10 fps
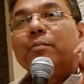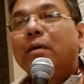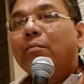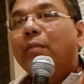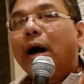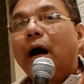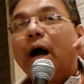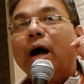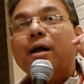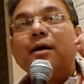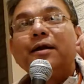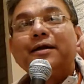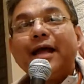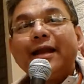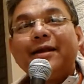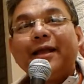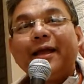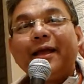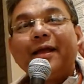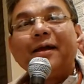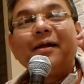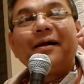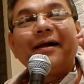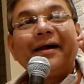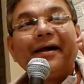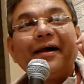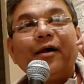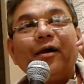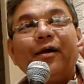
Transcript: Mama, Daddy, ooh.